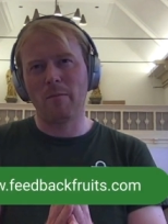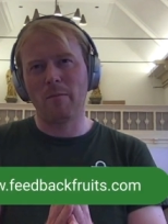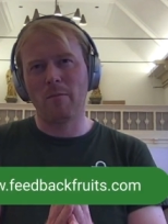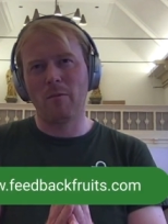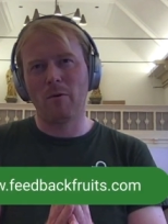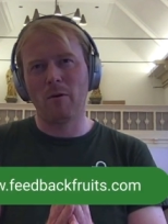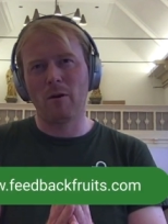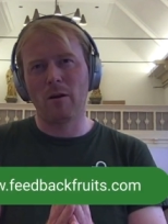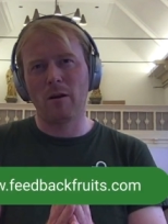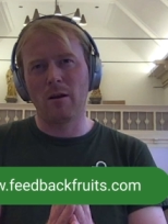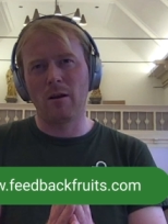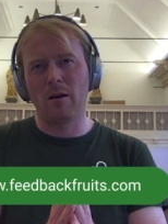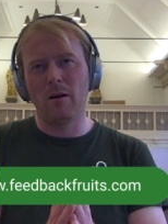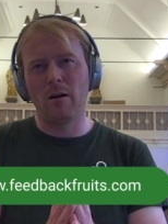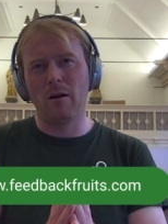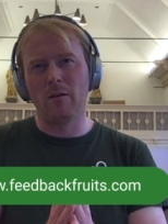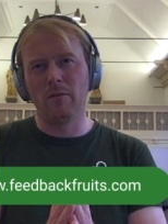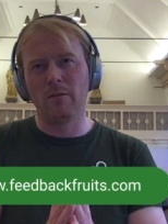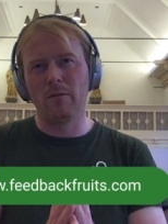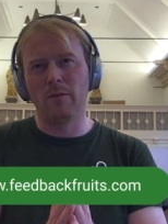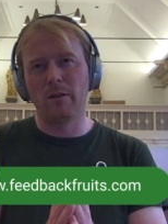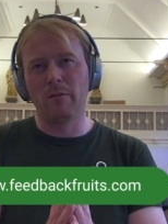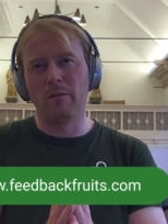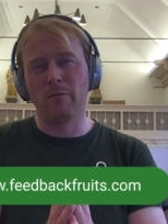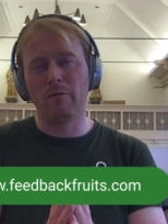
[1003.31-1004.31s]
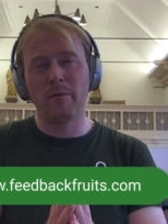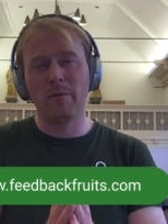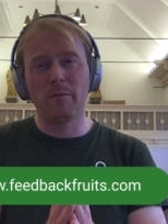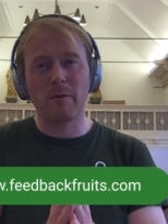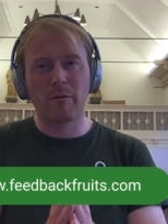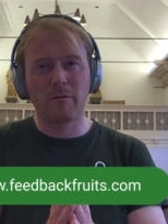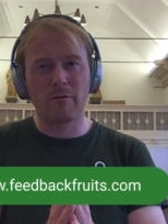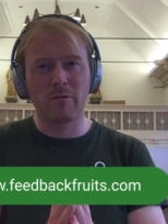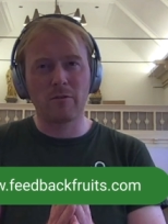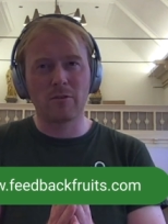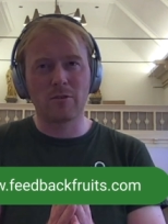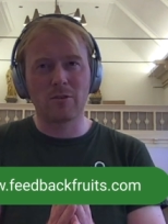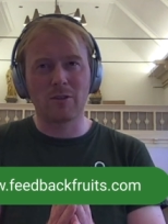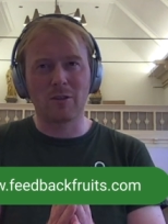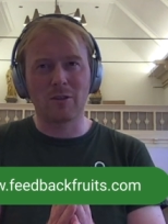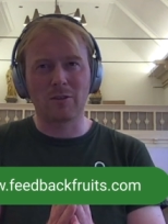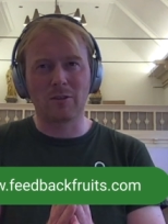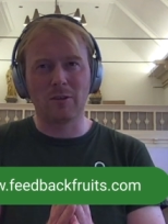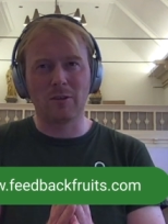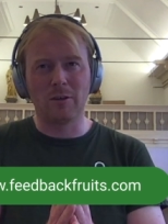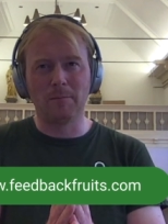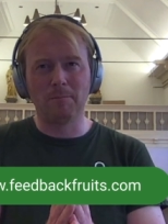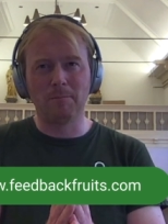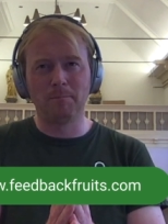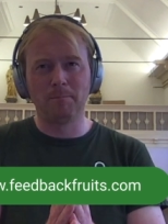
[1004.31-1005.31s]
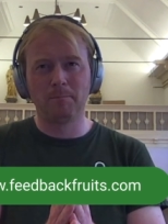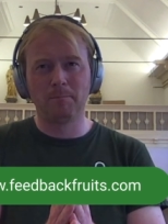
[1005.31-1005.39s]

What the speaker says: more on feedbackfruits.com,